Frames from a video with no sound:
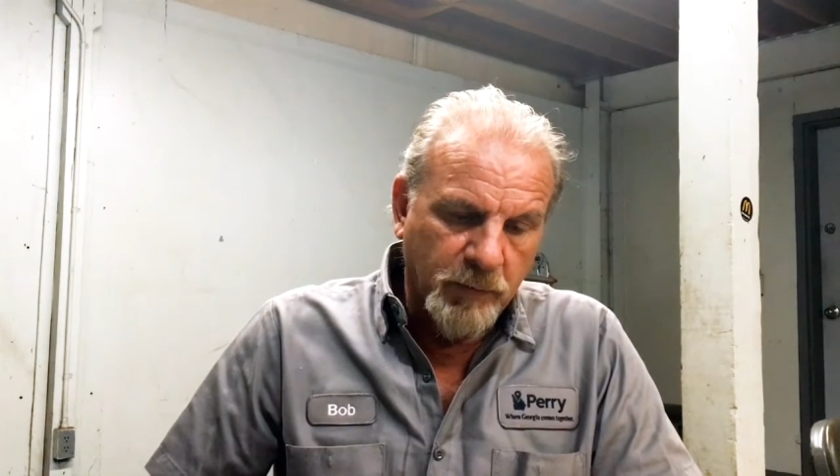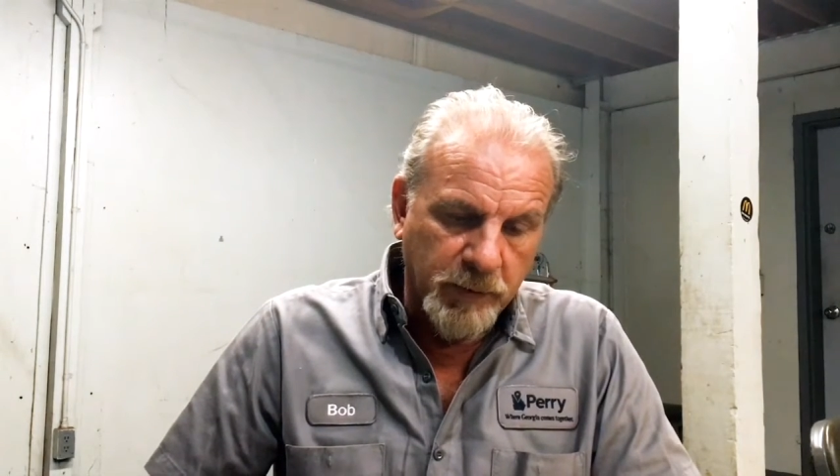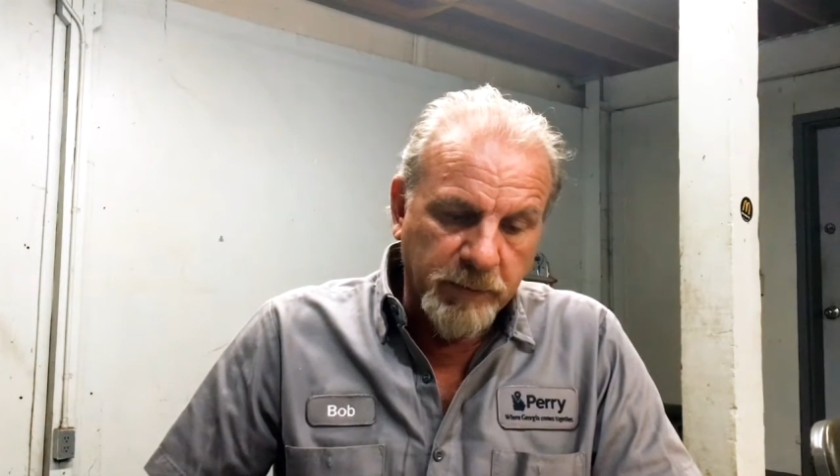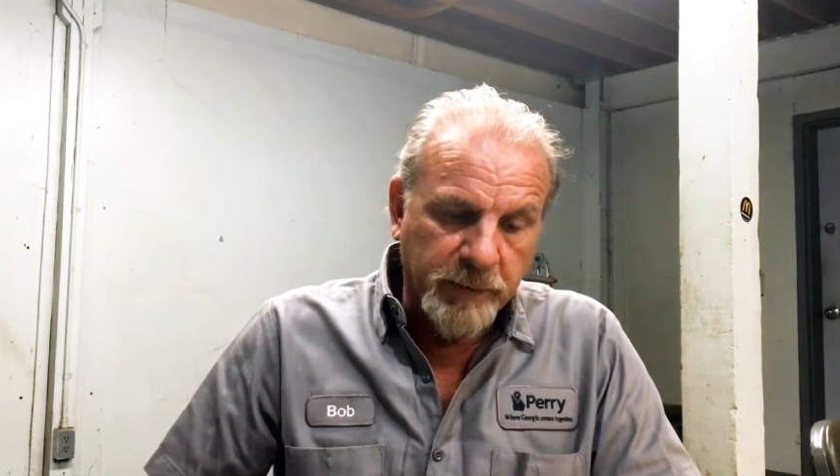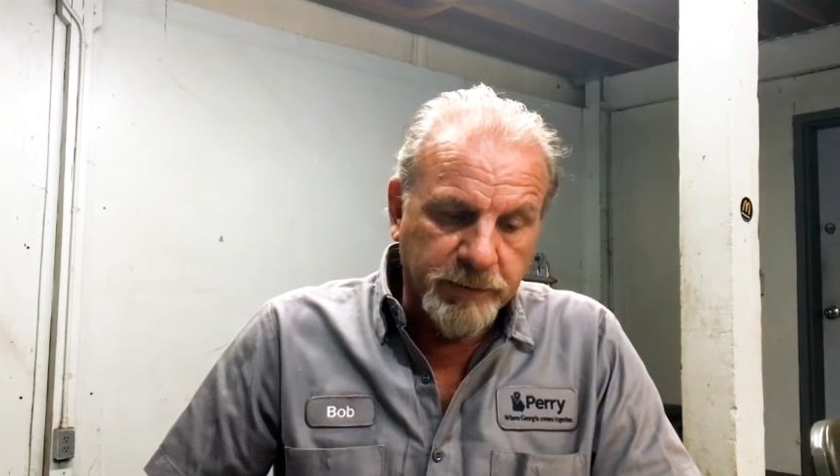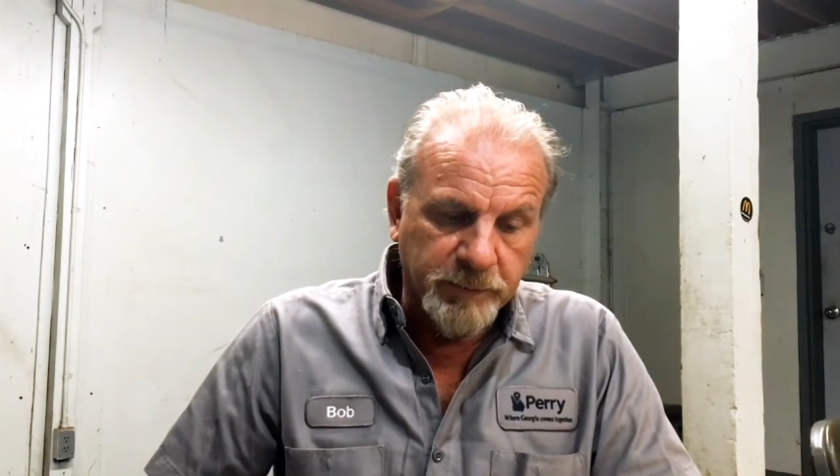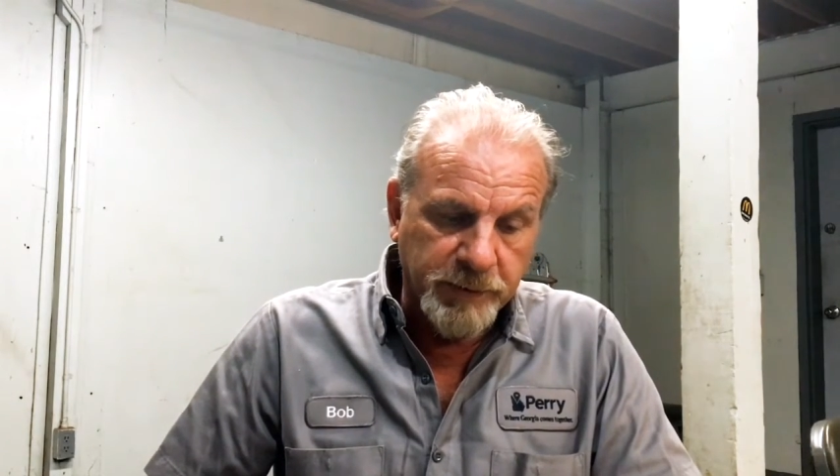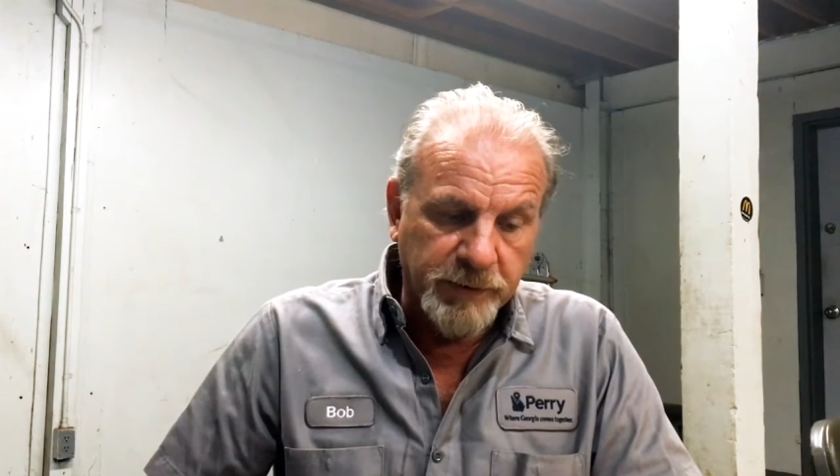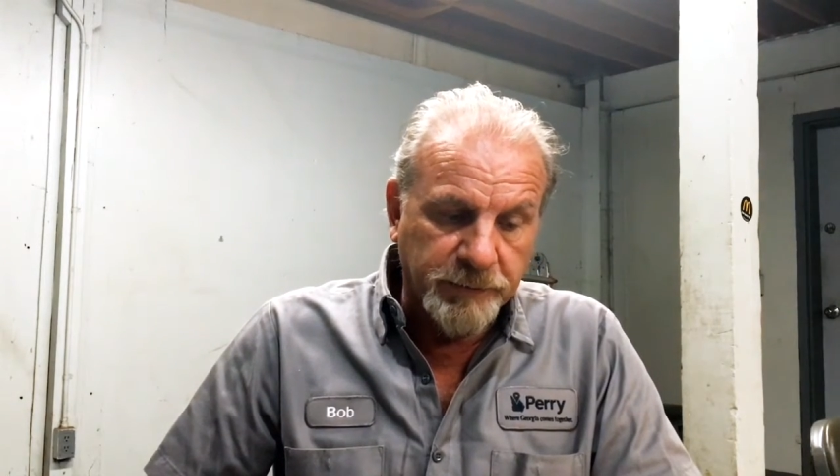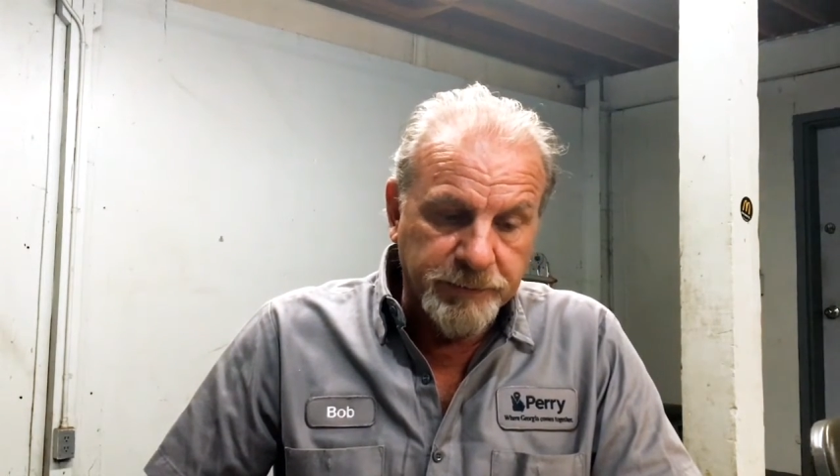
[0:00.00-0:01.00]
We were able to
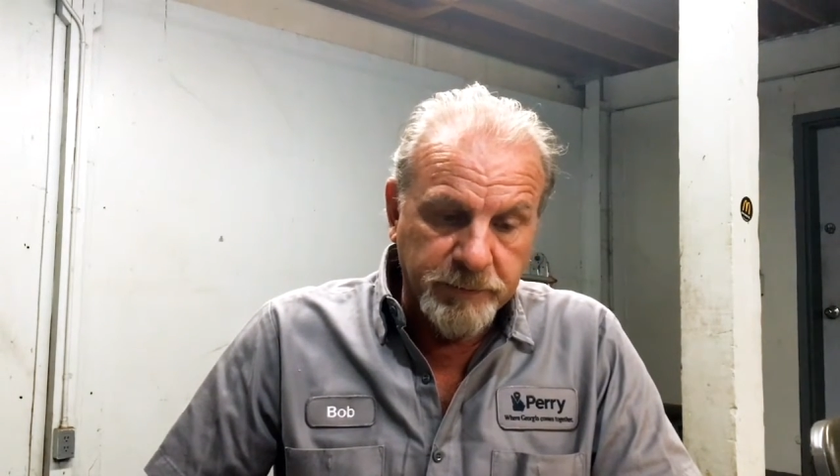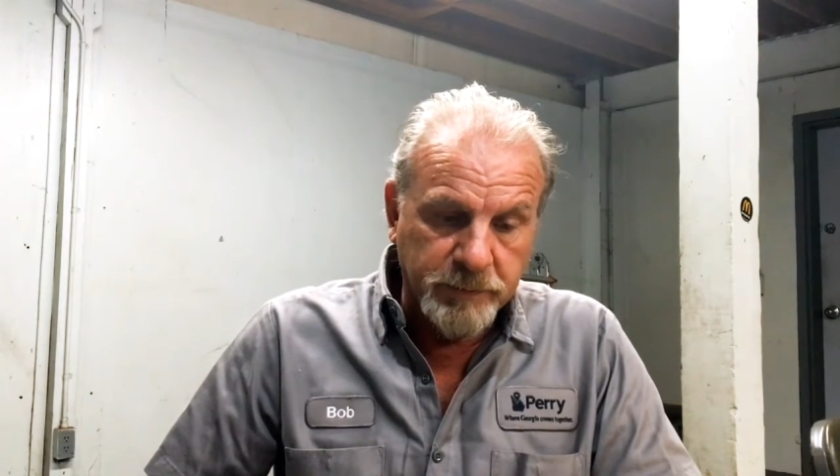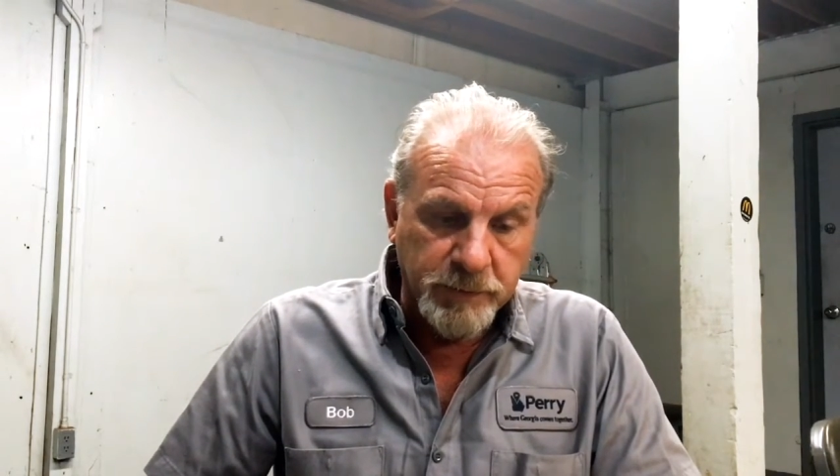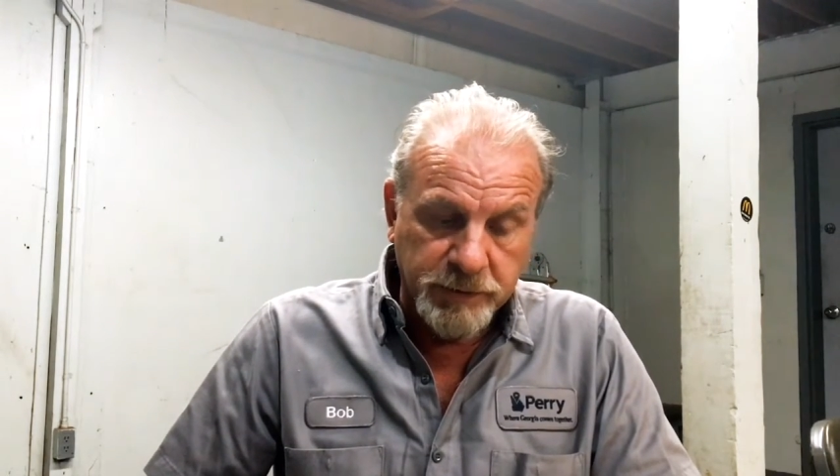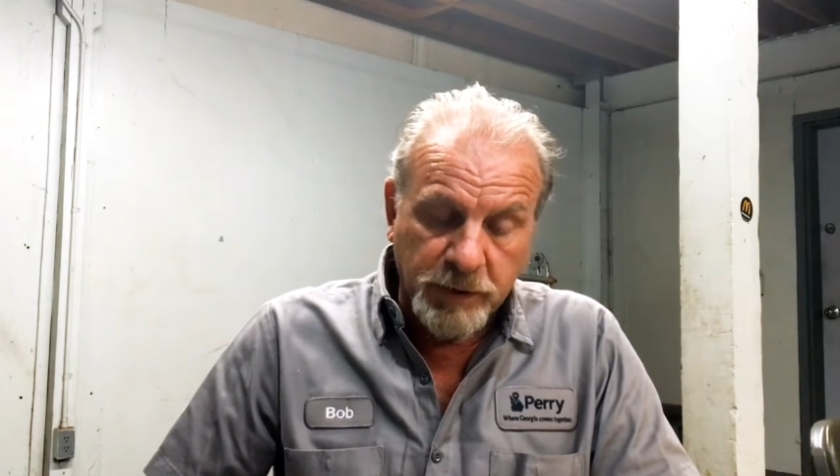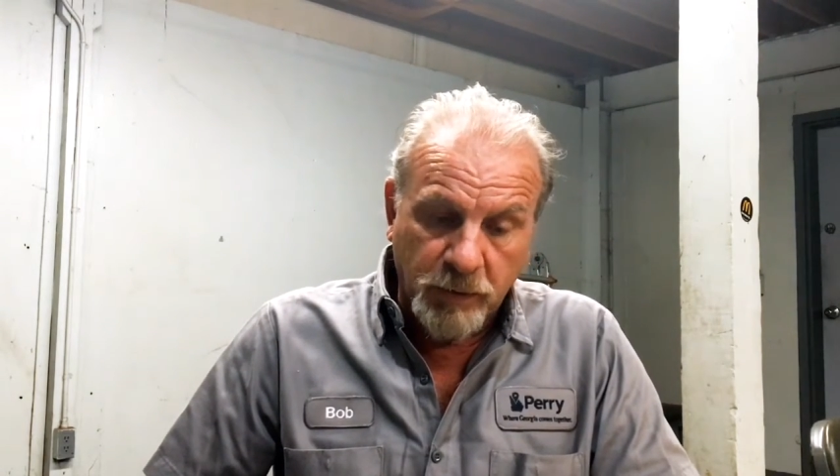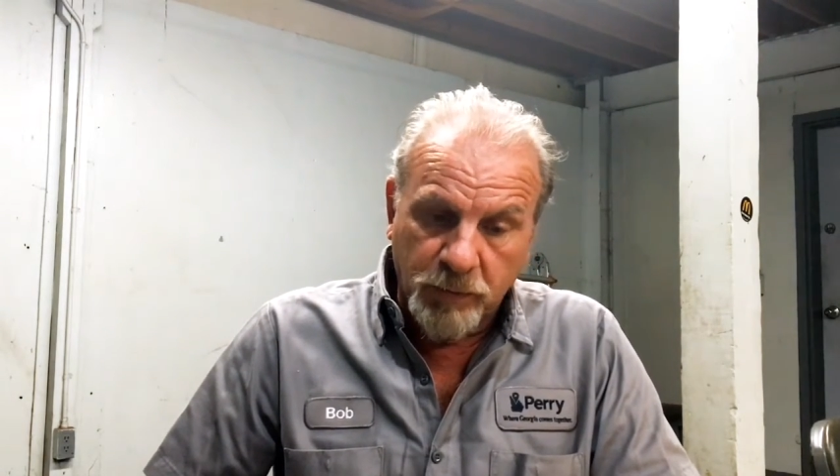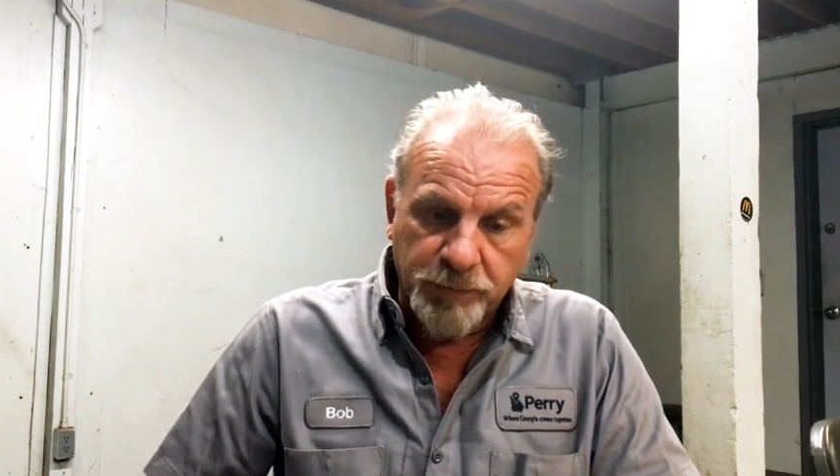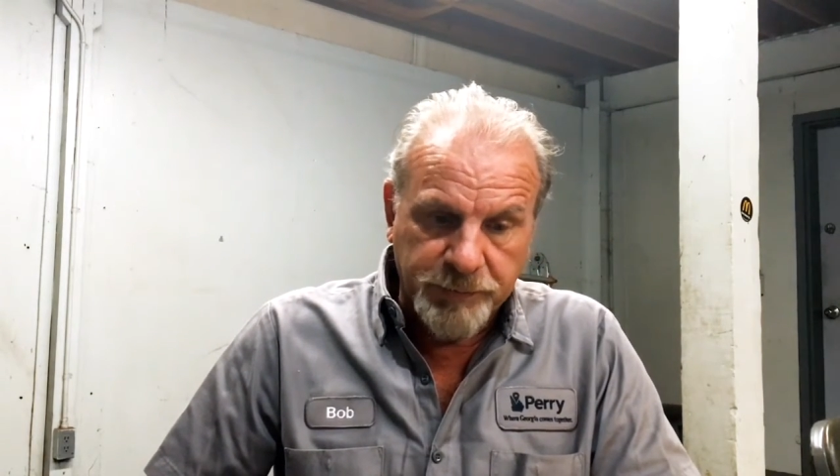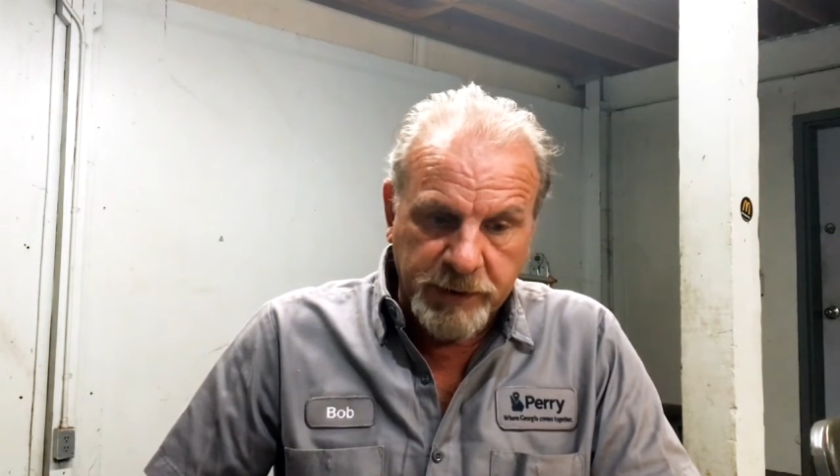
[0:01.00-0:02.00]
build this whole